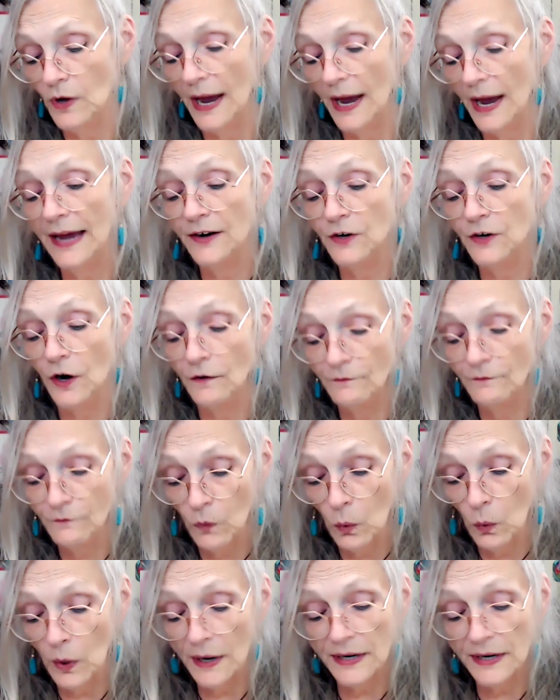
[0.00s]
and
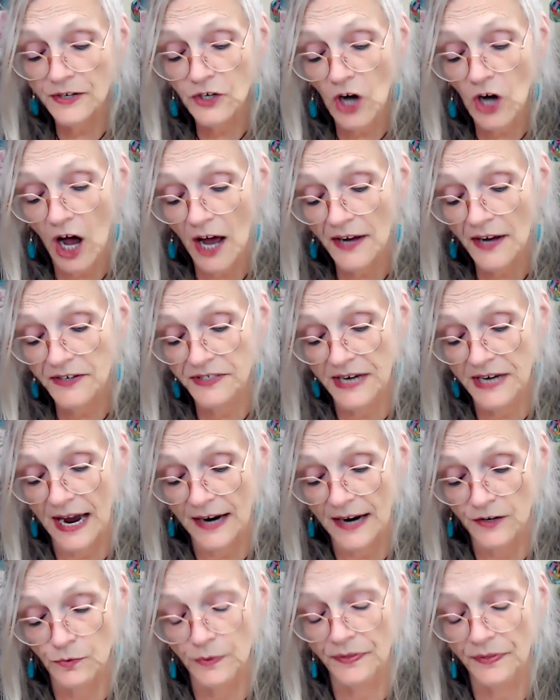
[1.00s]
avoid
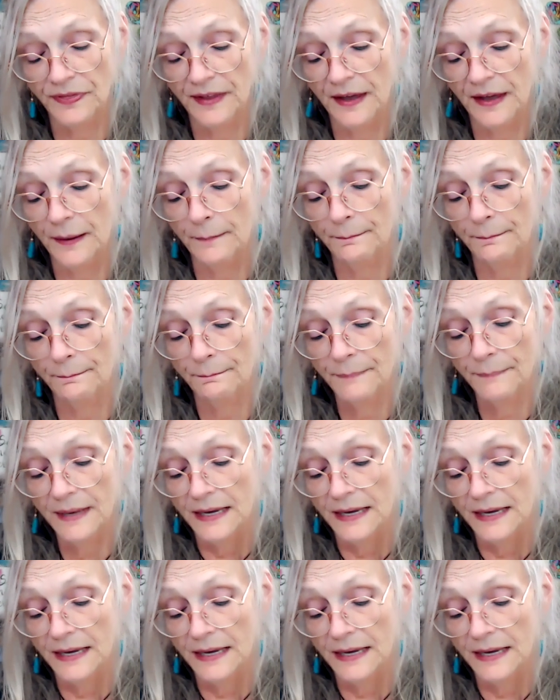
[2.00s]
contact with them.